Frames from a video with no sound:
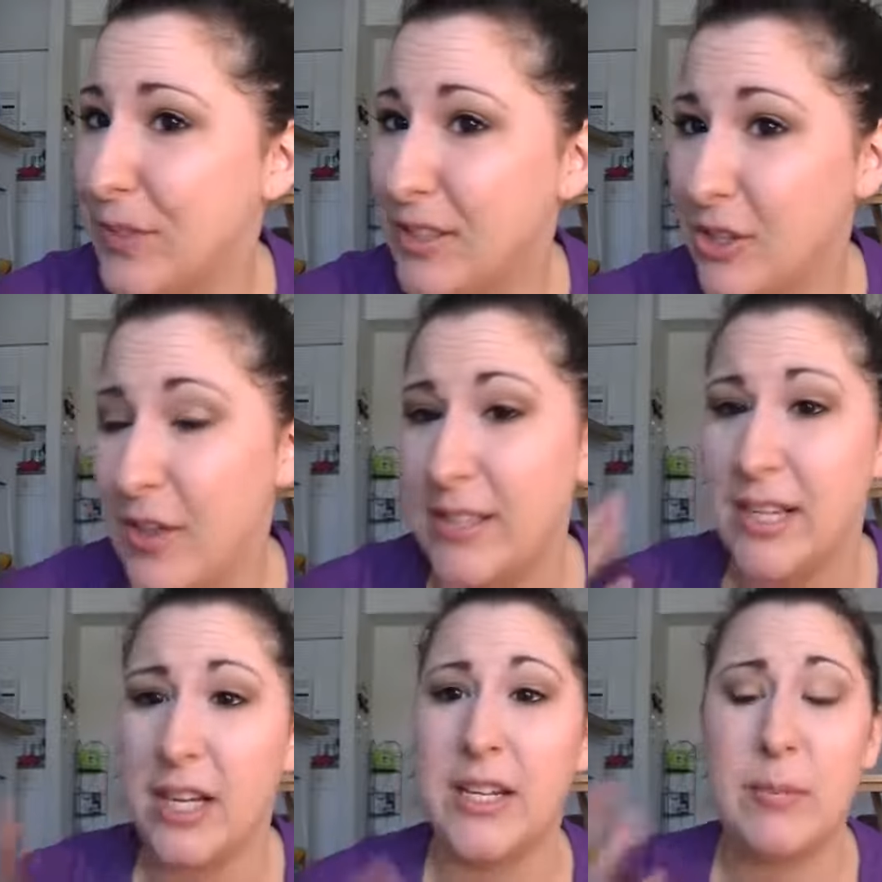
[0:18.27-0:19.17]
So that's
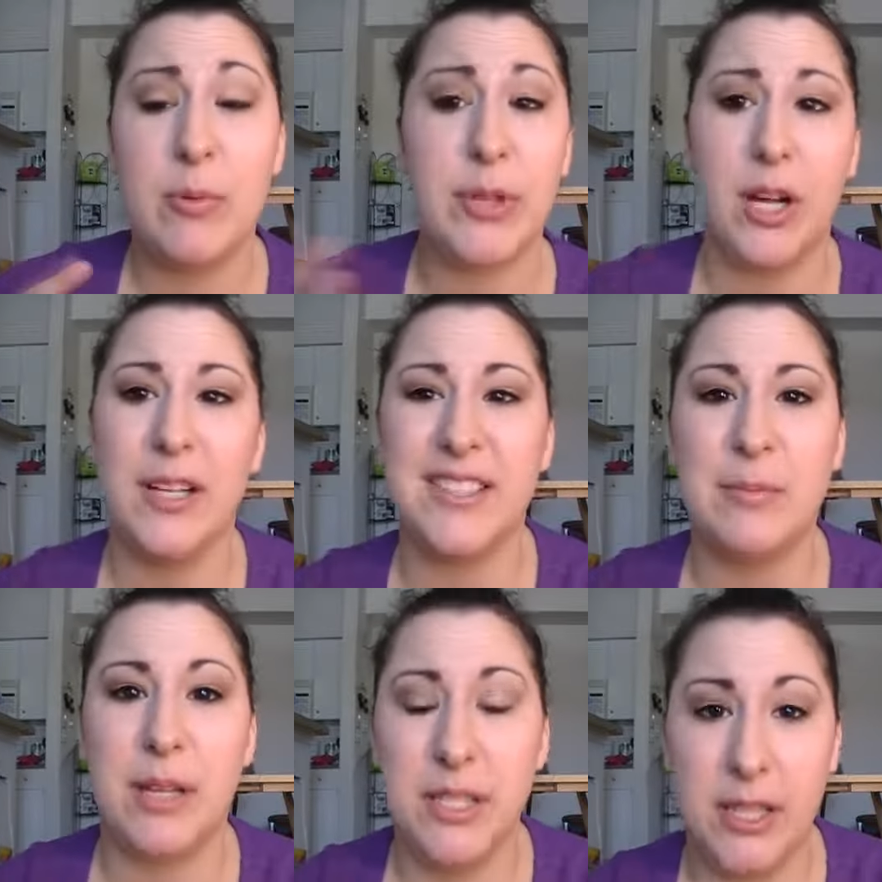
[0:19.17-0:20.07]
kind of keeping with the
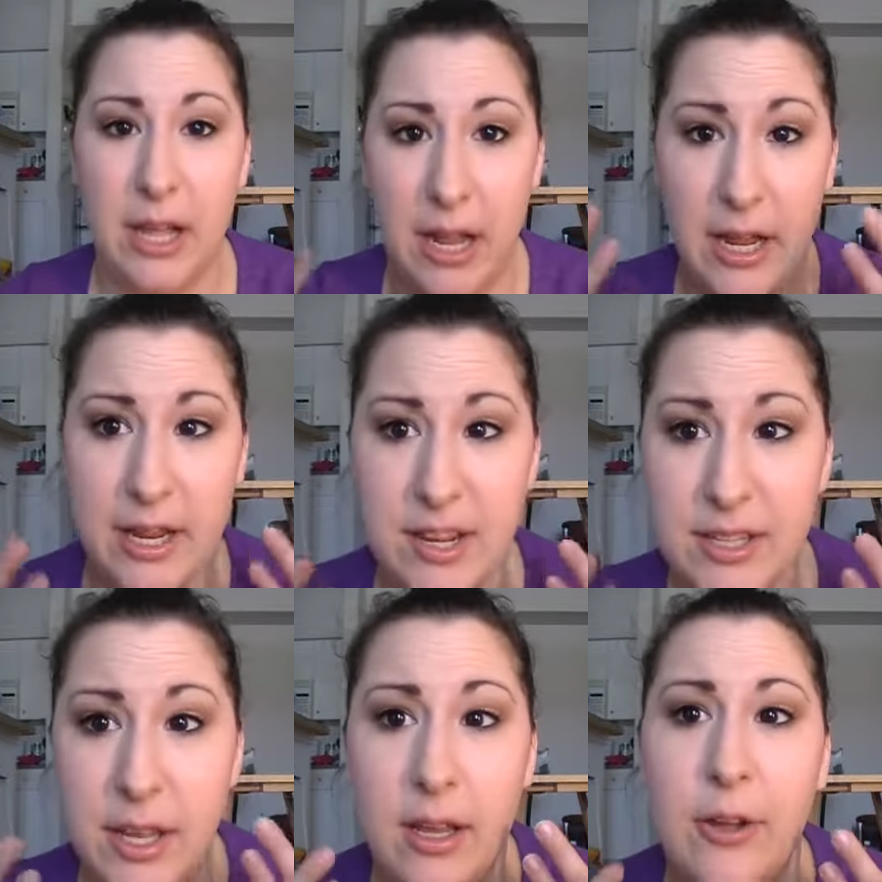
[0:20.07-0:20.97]
concept. I did the
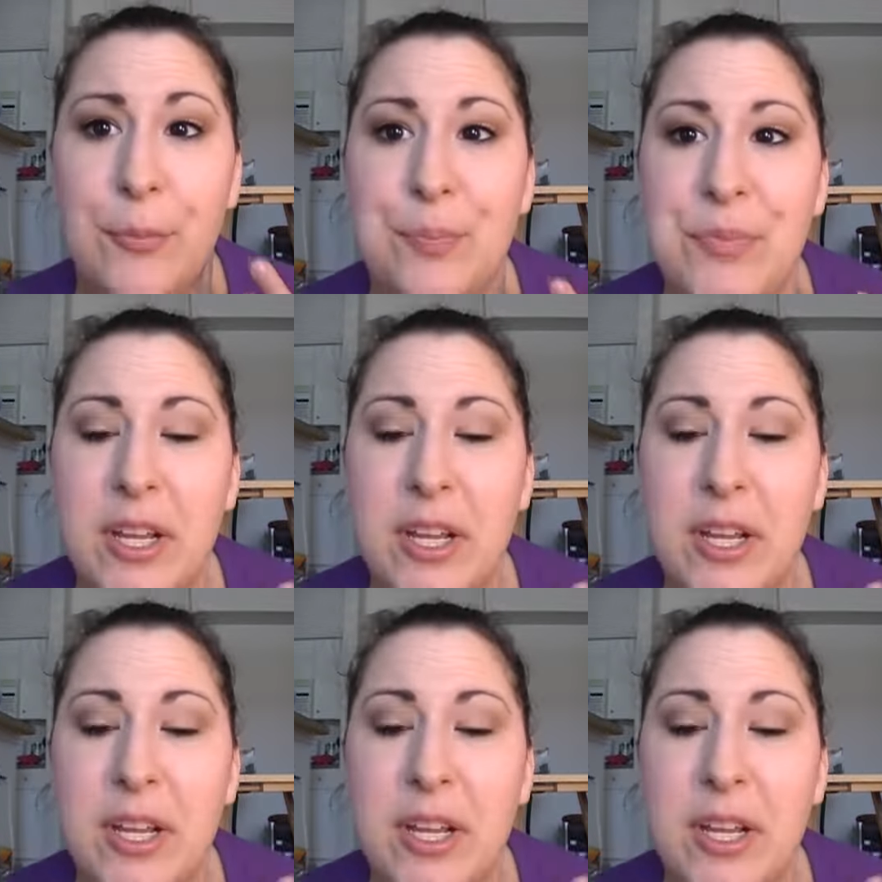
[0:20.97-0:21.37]
eyes a